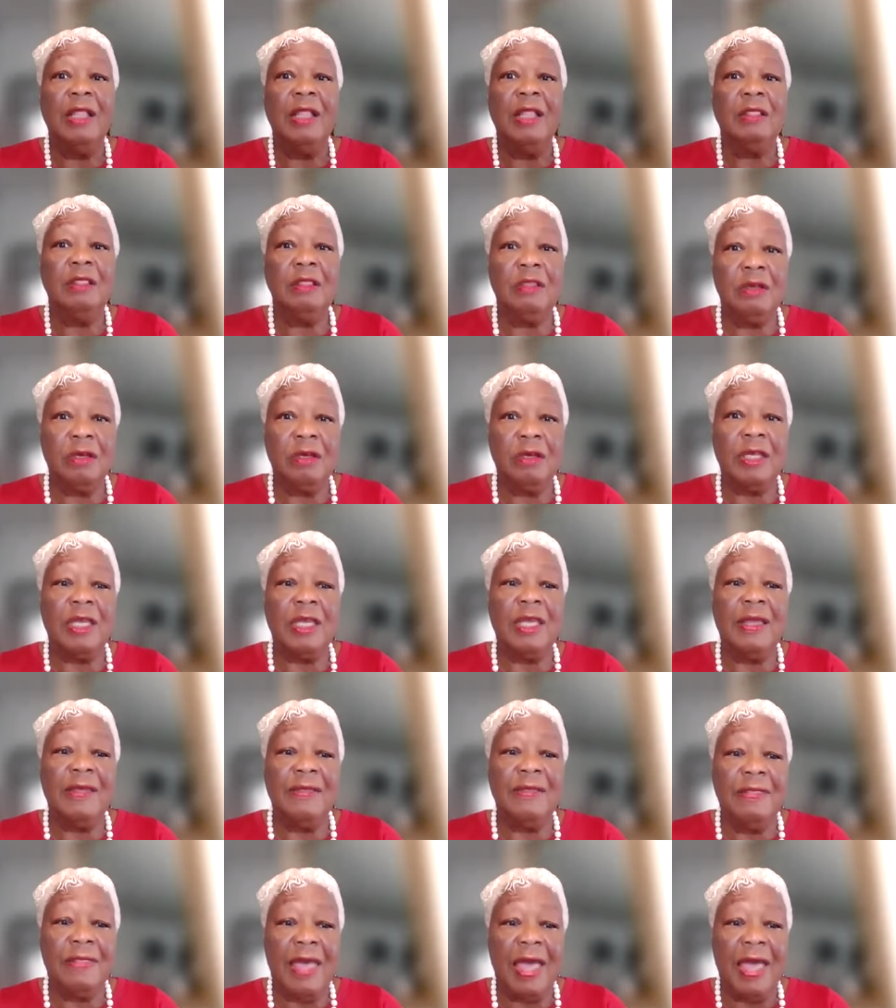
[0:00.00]
Look
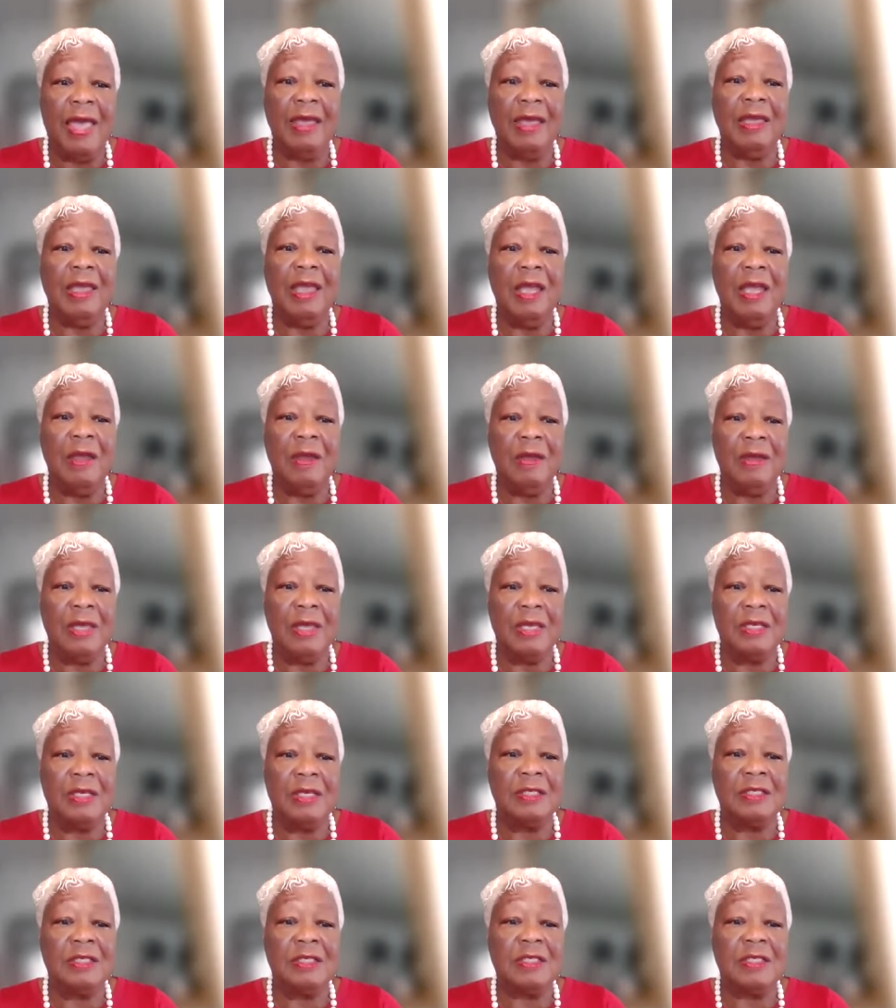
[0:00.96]
in that
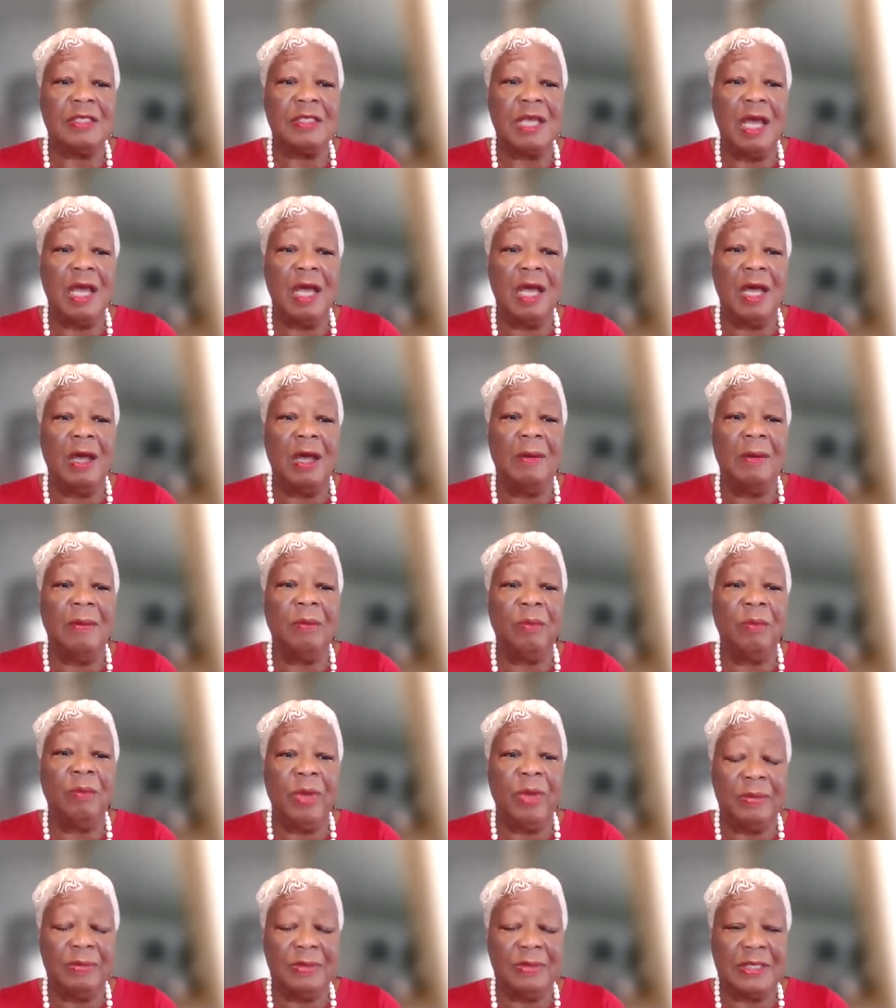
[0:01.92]
carrier's
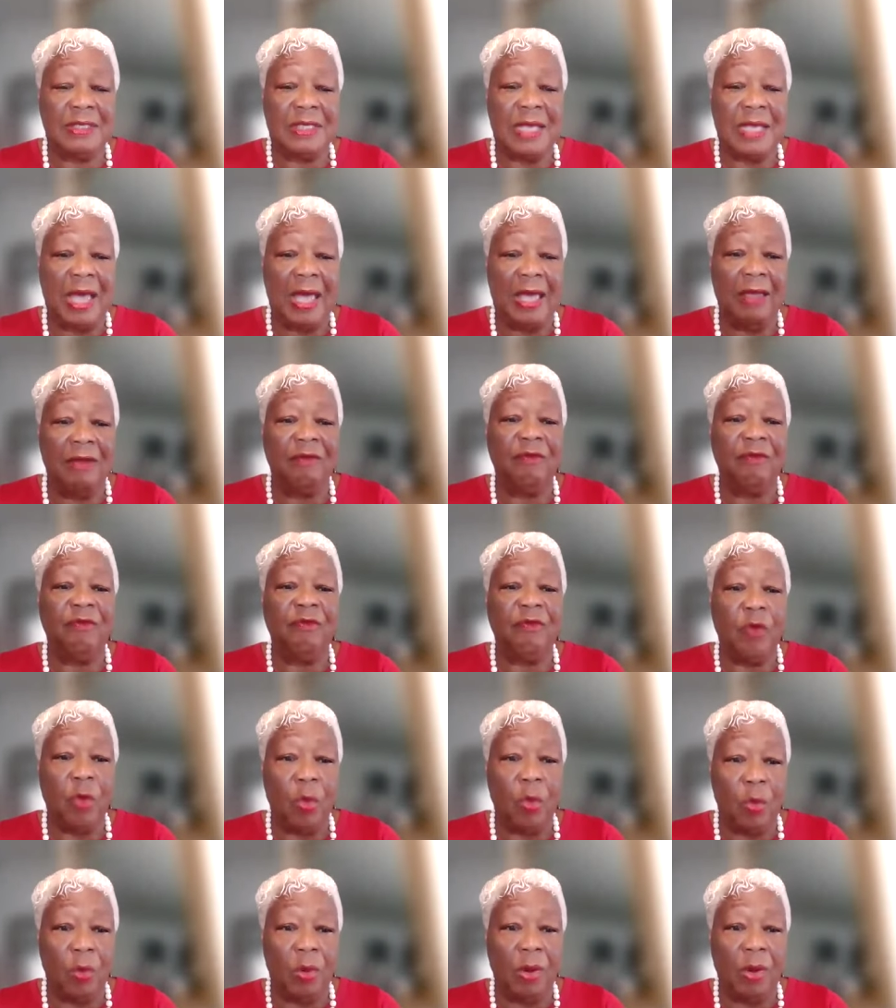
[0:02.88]
website
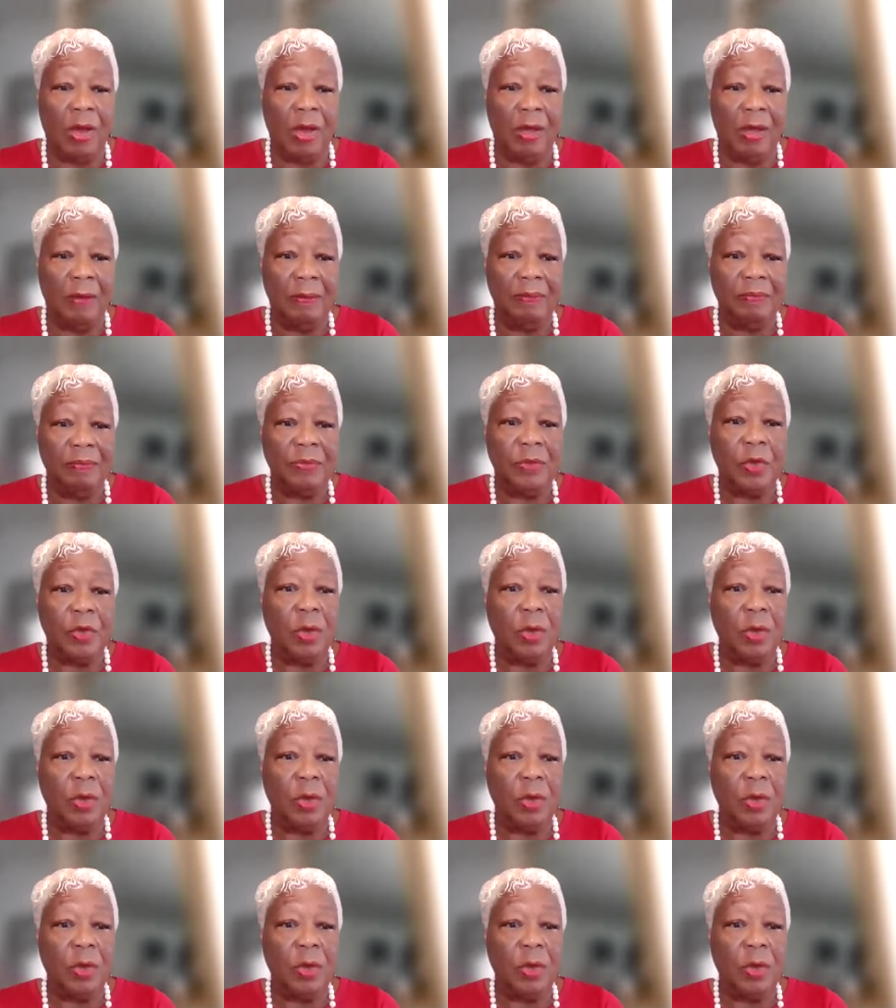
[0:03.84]
for